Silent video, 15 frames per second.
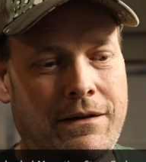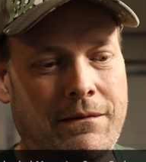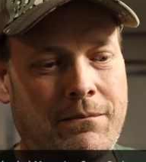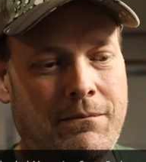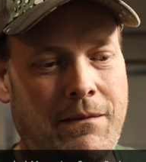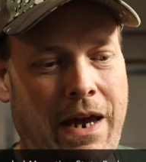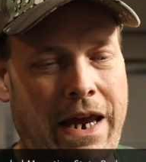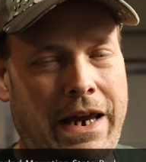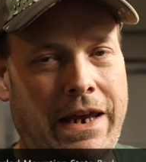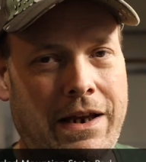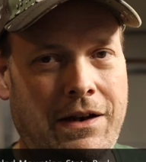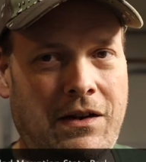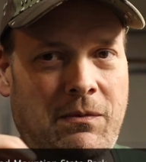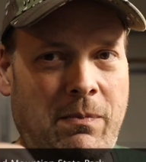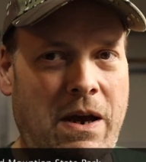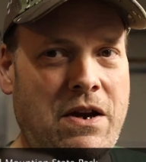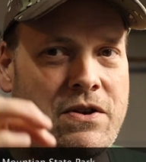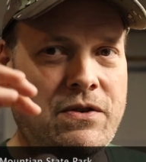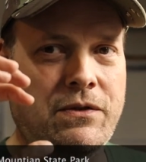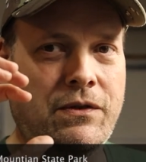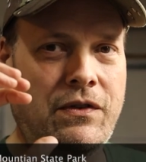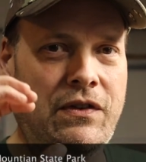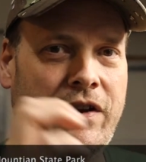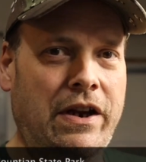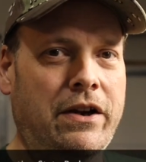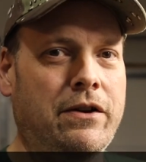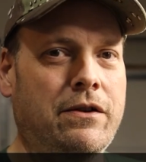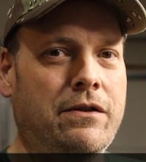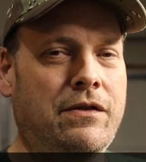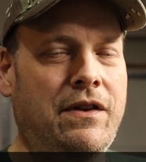making special
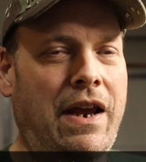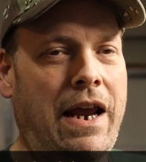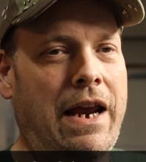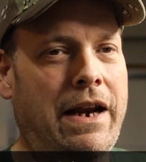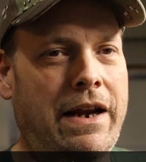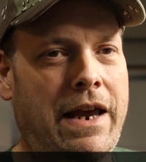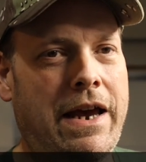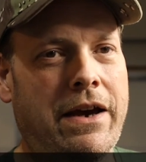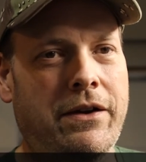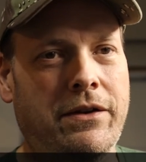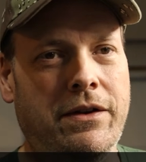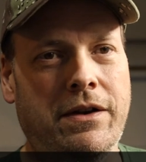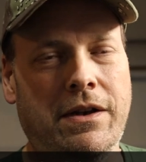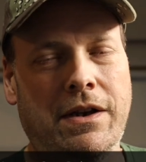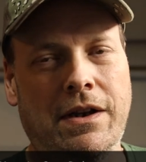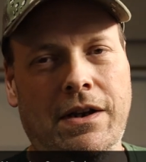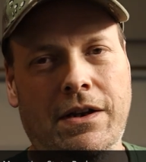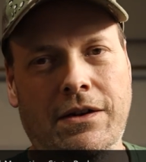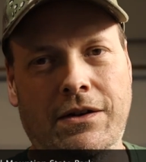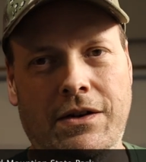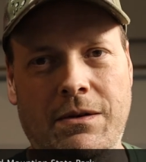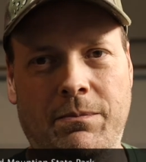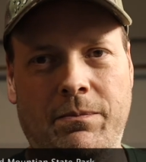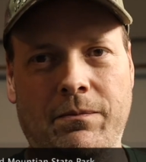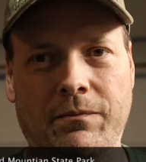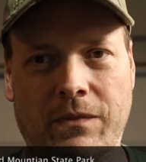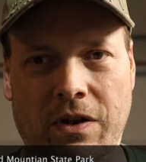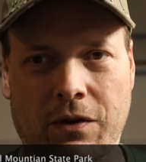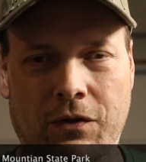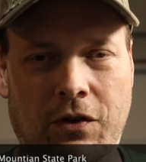stickers to hand out to the
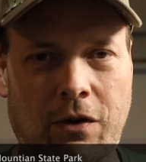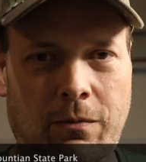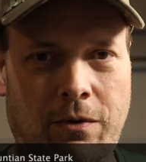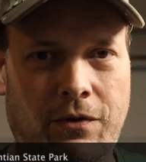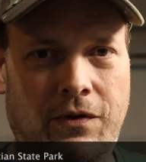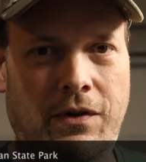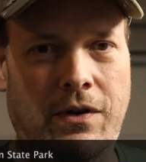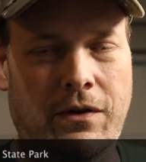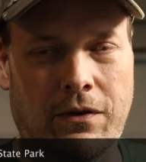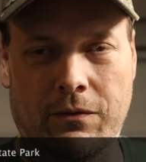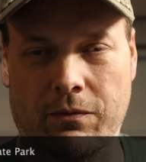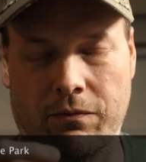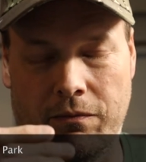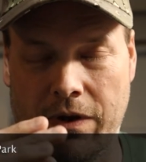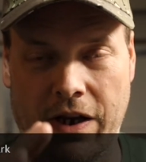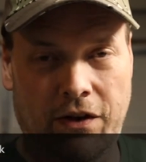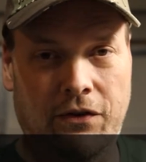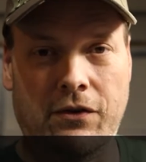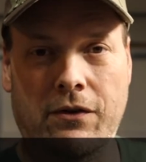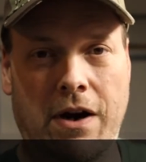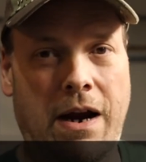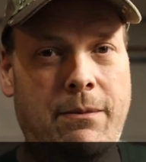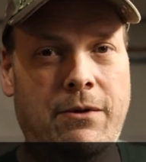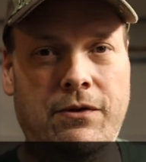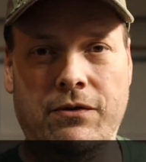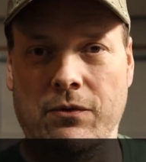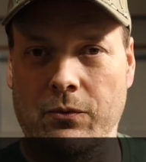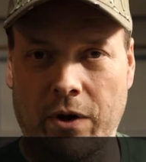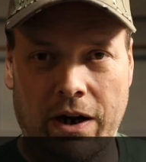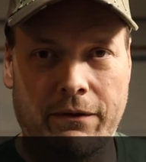YouTubers or Instagrammers
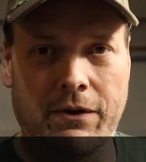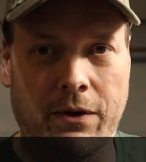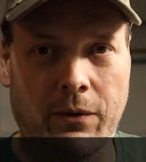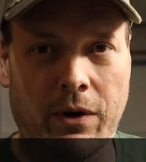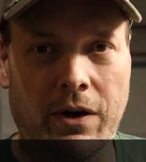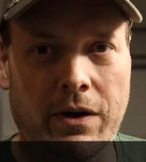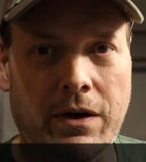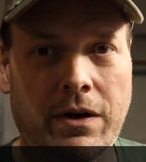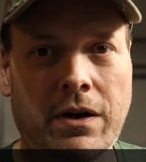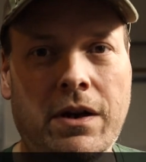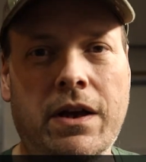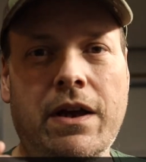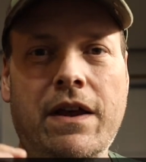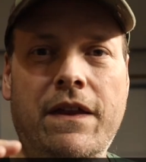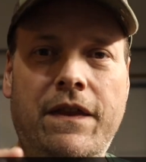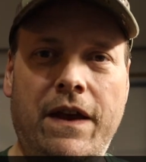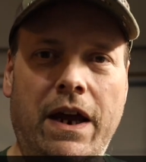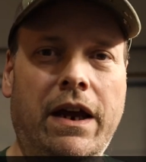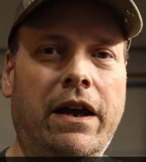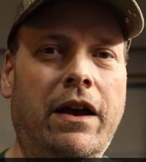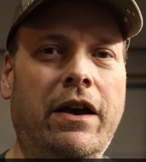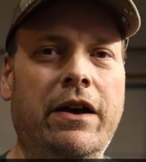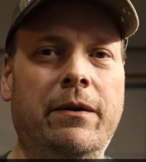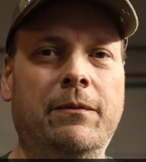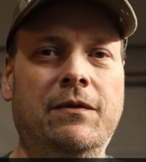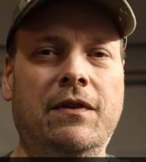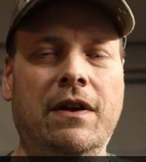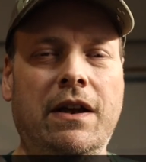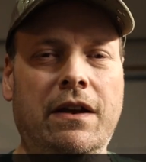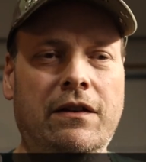or whatever you are that
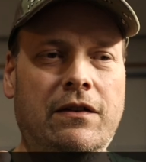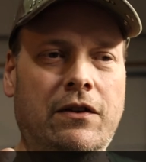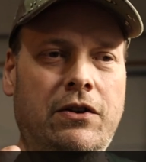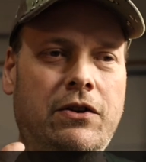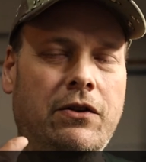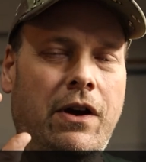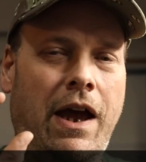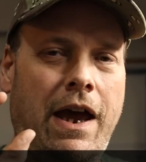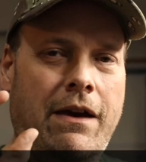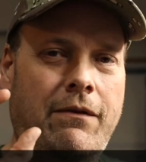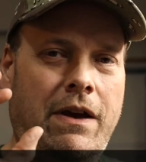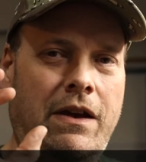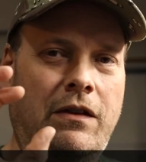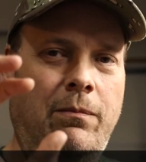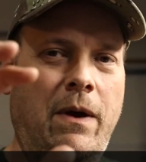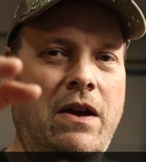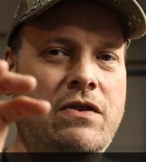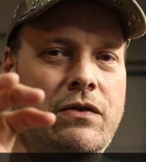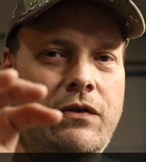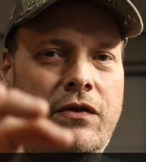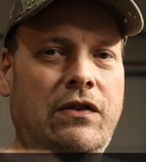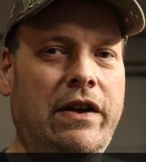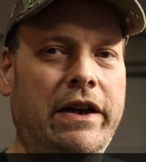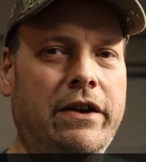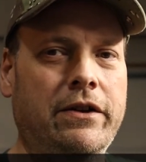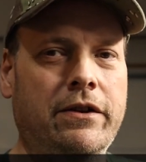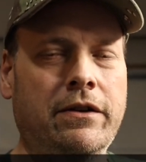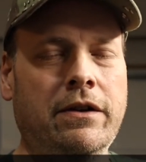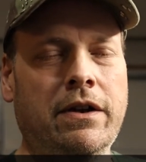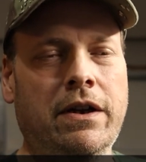comes. So you'll have a special
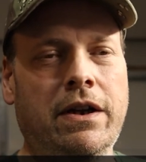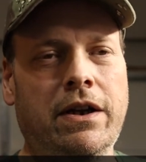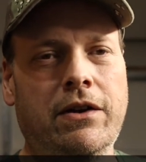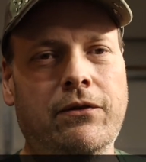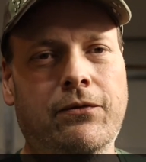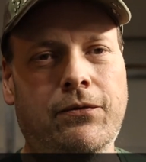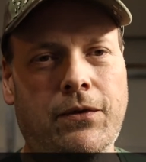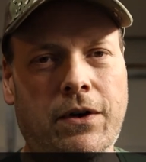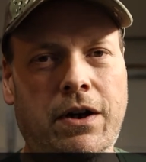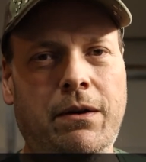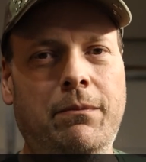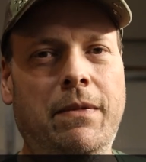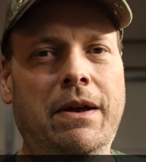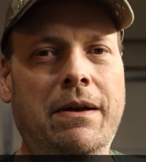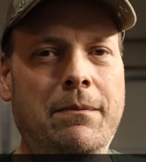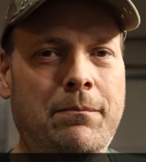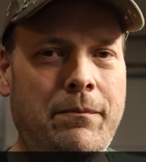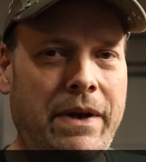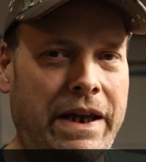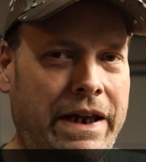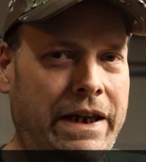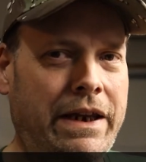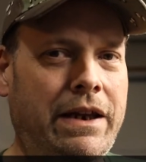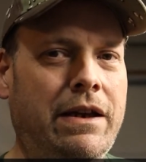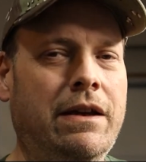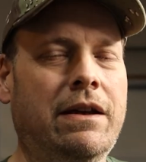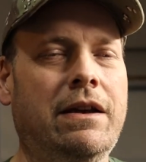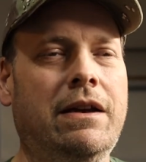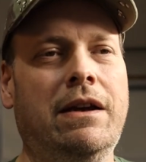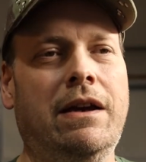sticker from me
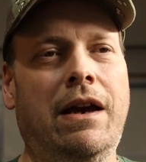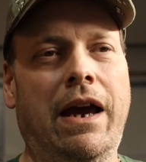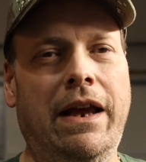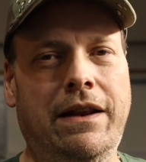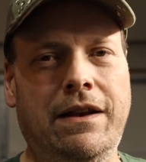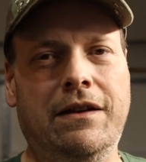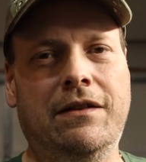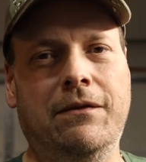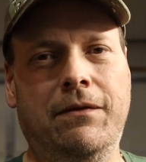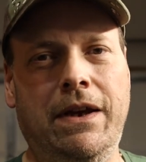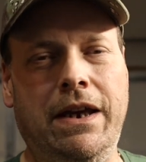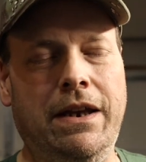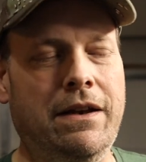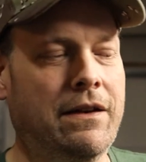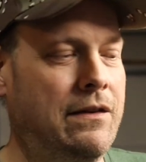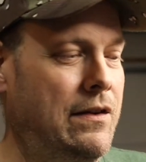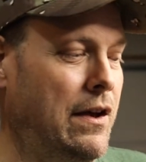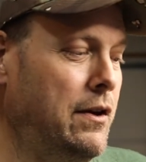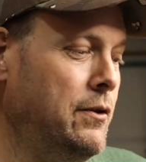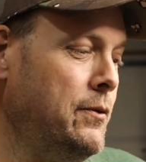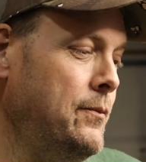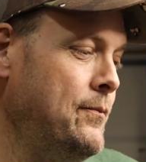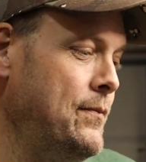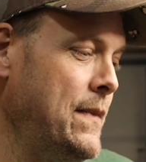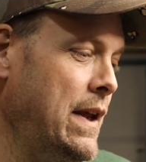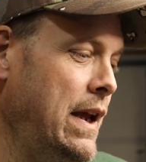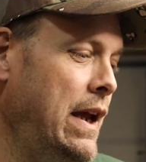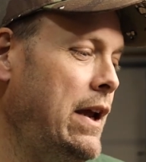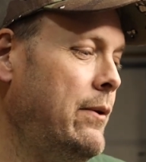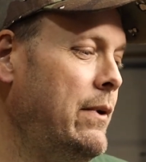at this event. So
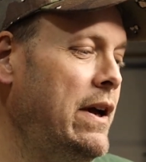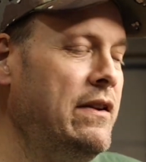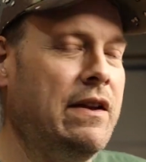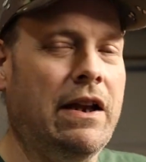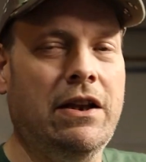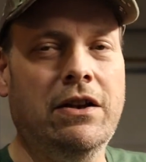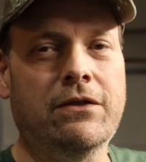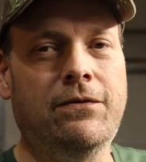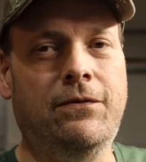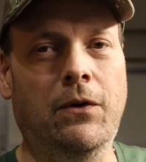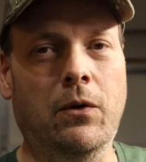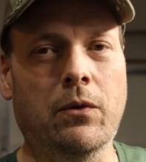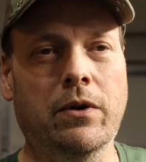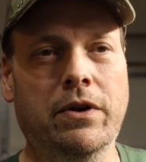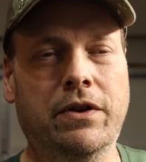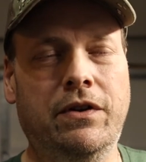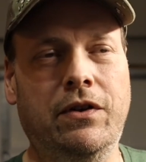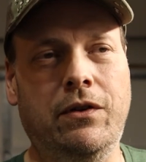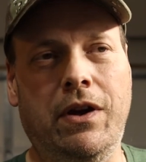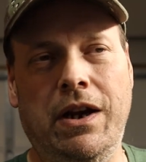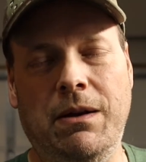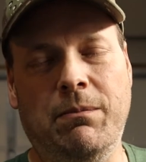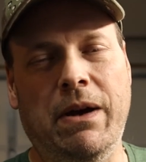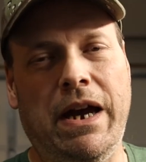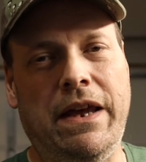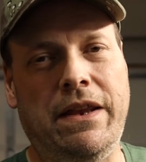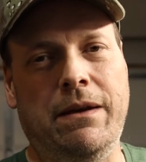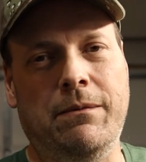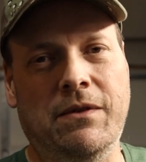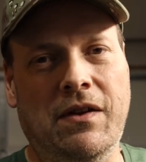anyways, I look forward to
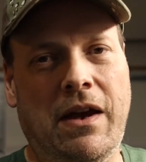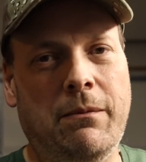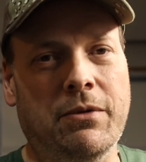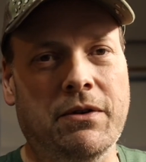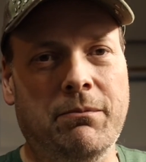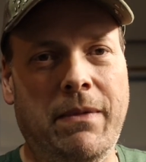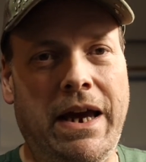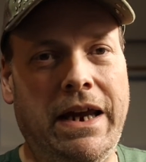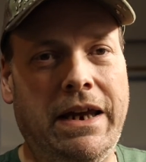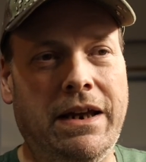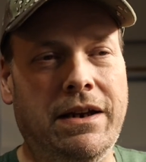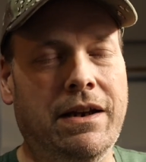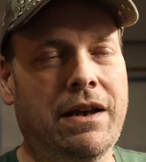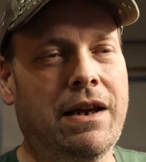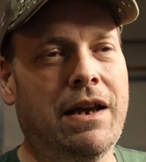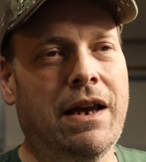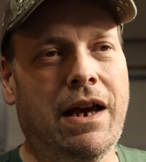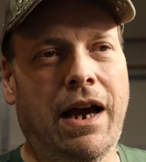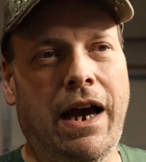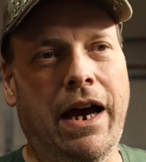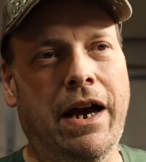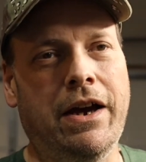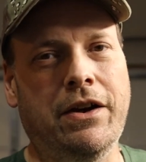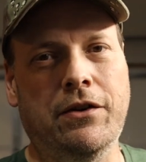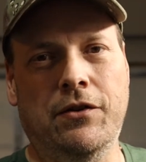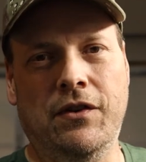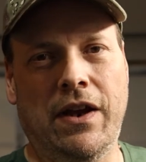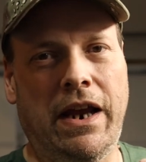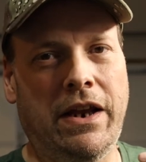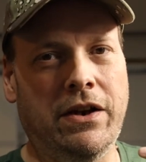anybody that's able to make it. I
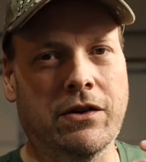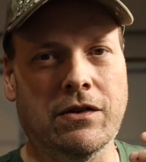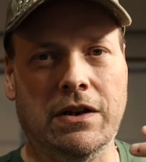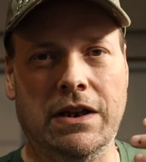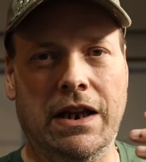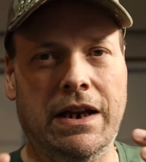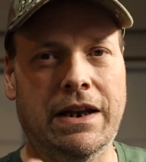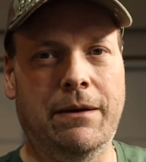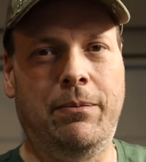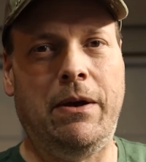understand there's a lot of